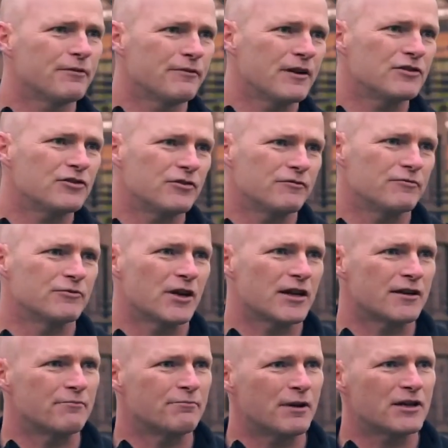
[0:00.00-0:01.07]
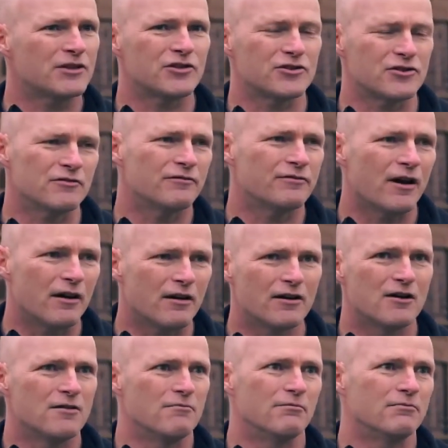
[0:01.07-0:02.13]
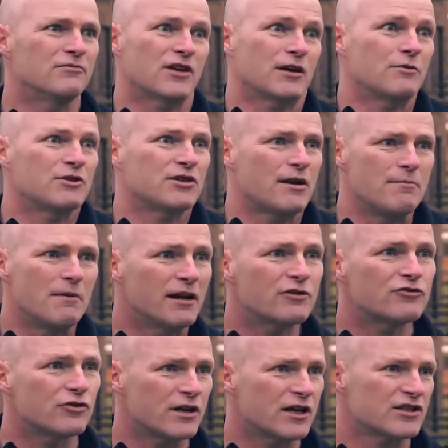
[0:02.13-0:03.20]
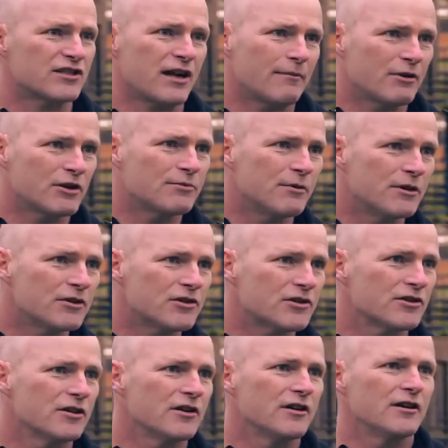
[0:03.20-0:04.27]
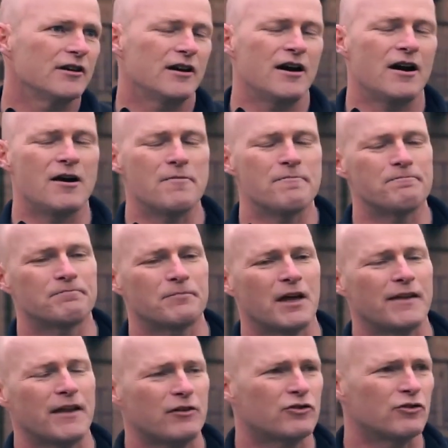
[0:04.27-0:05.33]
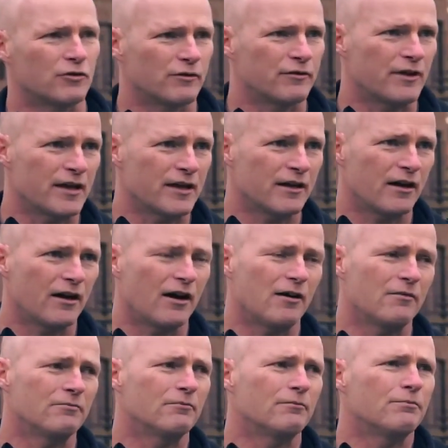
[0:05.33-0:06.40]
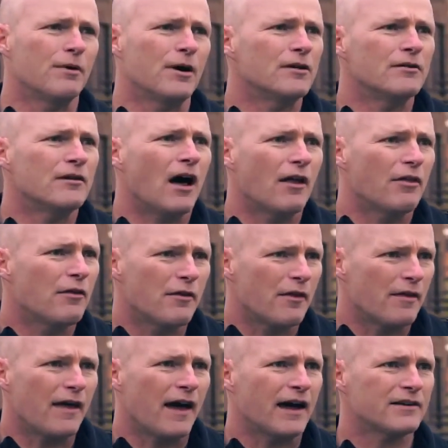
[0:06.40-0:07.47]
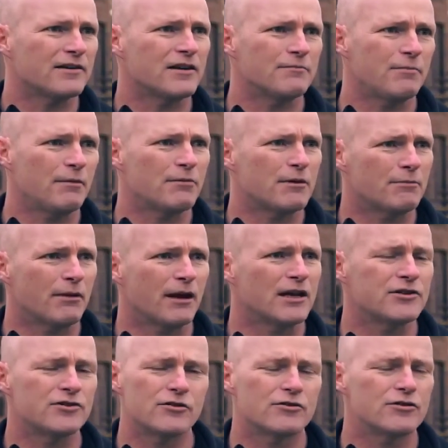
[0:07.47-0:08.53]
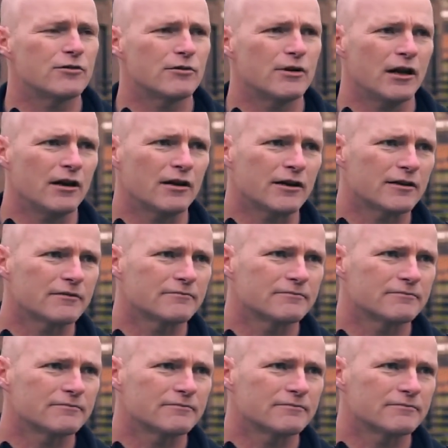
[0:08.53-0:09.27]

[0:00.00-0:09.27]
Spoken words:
prevents you from taking pictures of, shall we say, military establishments and that sort of thing. But other than that, in public place, you can do what you like.